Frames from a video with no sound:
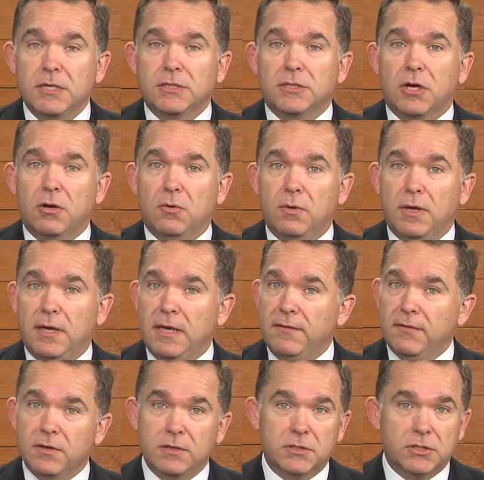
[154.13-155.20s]
So
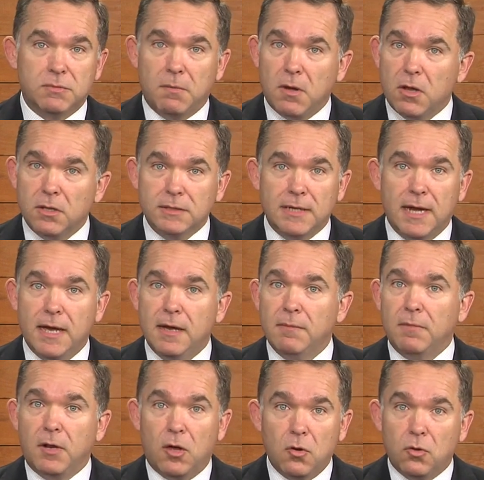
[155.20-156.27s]
even
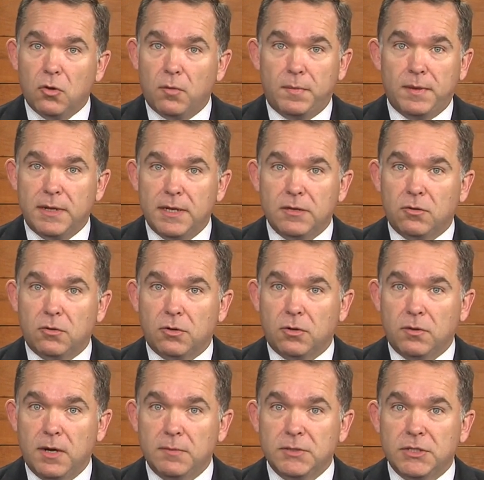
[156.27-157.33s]
small-time local political
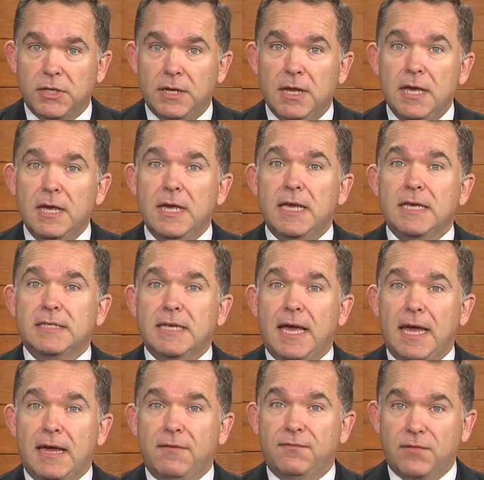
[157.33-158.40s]
corruption is
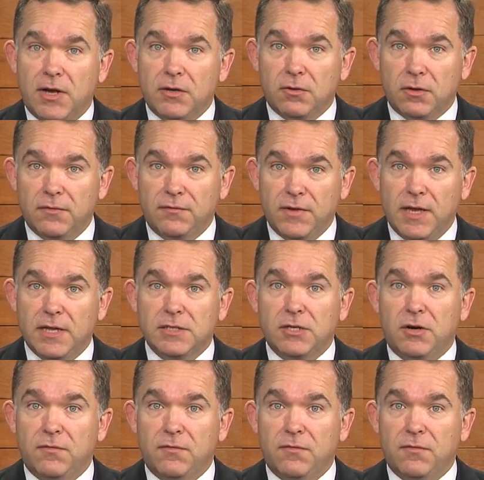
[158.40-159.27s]
a federal offense.